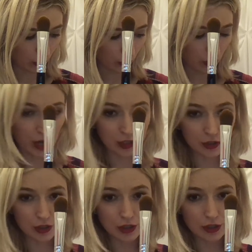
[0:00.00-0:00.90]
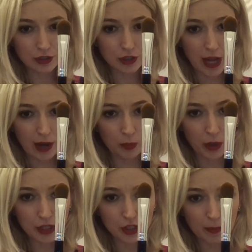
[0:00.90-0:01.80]
large shadow
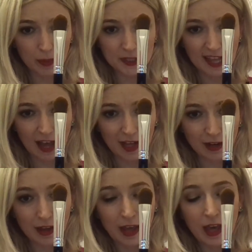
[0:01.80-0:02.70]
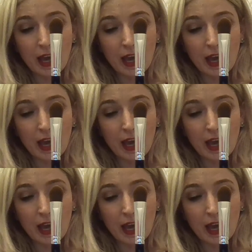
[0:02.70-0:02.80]
brush, number seven.